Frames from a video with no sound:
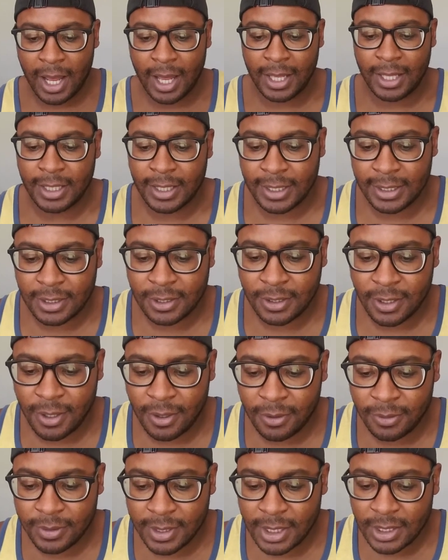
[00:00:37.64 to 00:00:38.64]
so
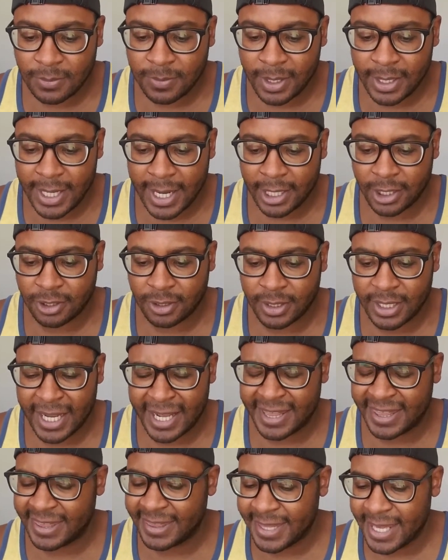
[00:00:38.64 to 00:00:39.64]
this one actually, I
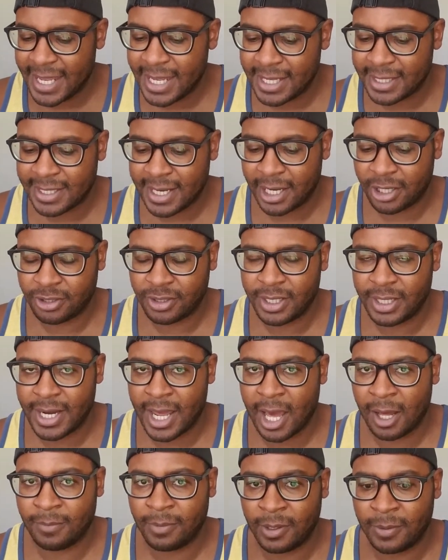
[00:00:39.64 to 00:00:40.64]
think, is actually an
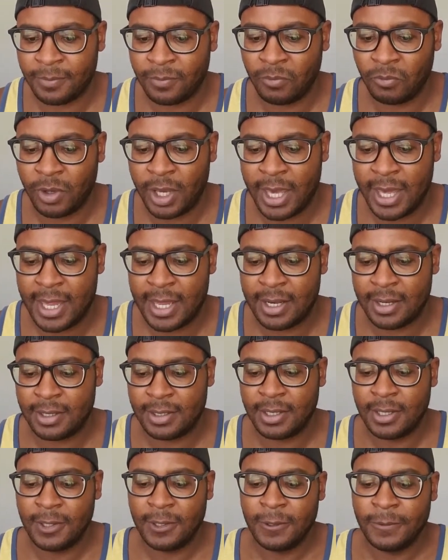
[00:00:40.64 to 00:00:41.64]
album, and
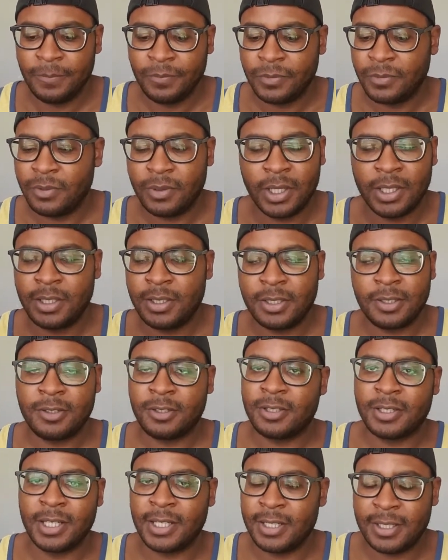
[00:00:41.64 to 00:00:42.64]
until
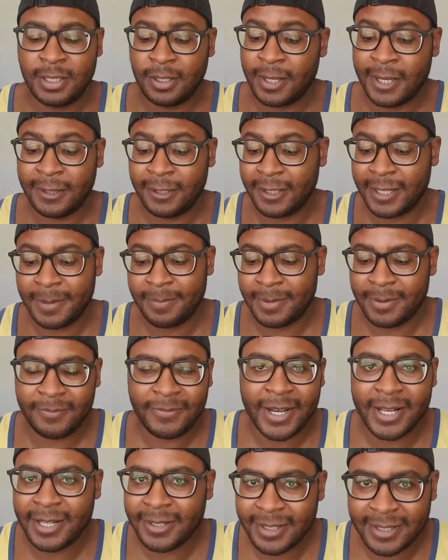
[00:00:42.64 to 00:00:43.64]
I look up and find
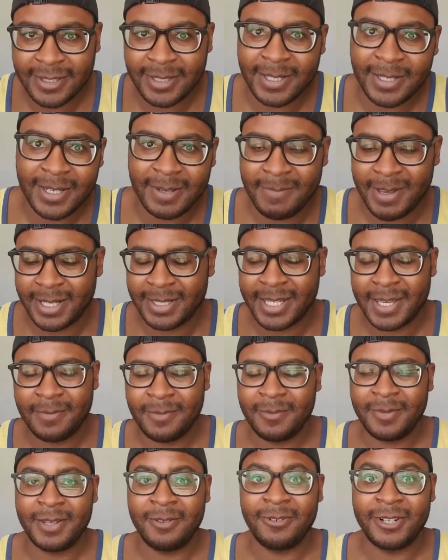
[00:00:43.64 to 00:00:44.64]
out this is a mixtape would
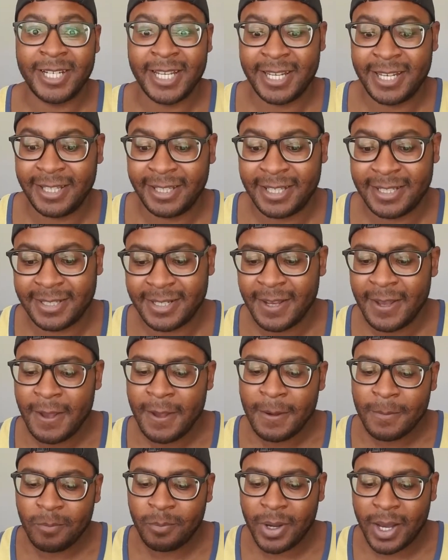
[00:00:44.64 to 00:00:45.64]
be ridiculous.
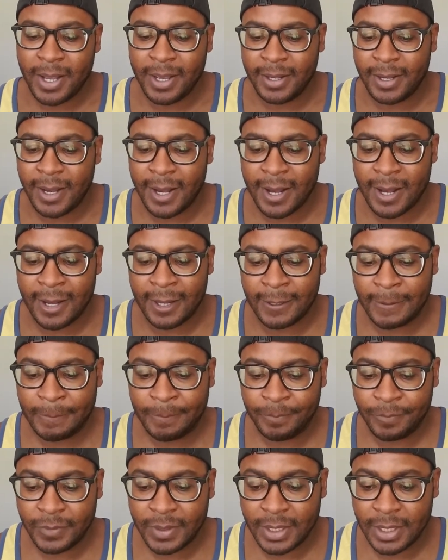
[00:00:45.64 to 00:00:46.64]
But
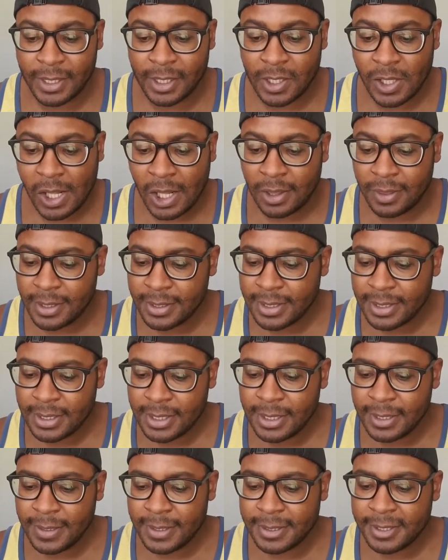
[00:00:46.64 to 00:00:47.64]
this
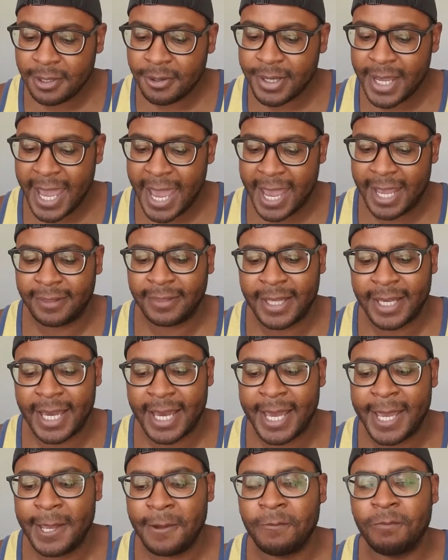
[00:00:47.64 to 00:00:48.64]
is okay. Like
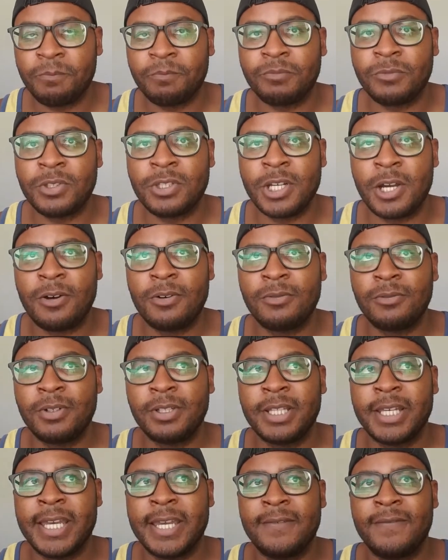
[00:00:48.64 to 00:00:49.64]
I don't
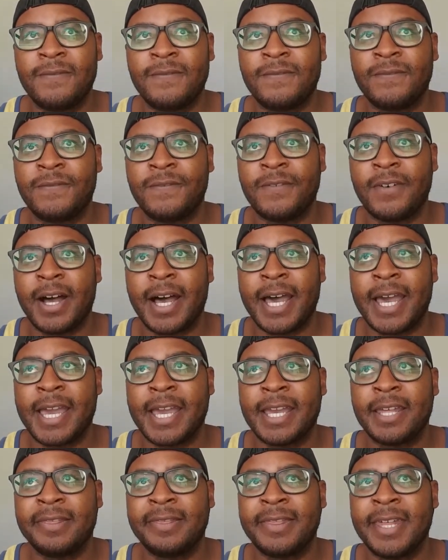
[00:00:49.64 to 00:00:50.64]
really. I
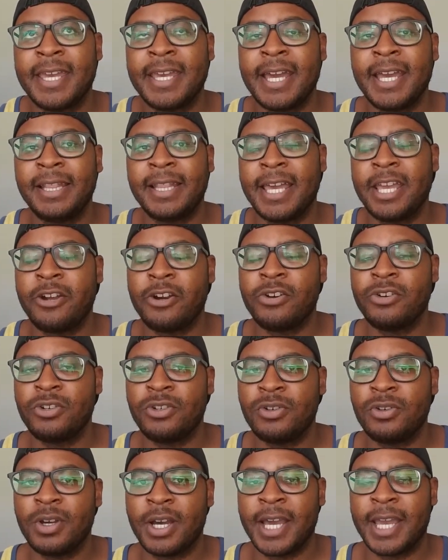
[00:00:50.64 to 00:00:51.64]
think I like her
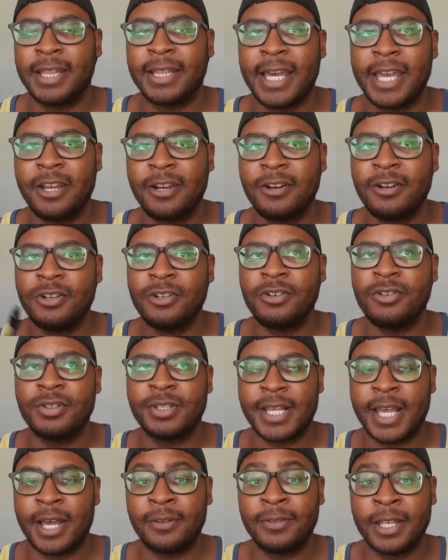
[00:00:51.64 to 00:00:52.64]
new
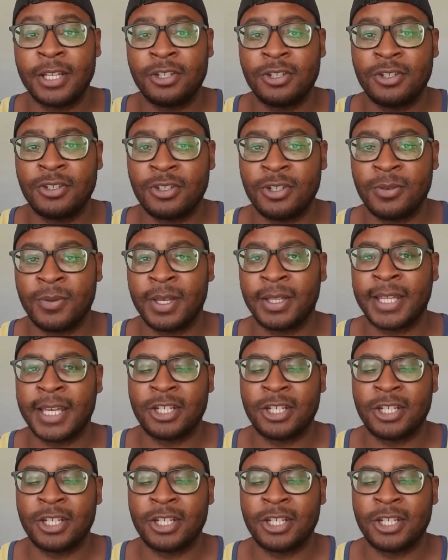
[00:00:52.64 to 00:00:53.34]
sound that she's doing. Like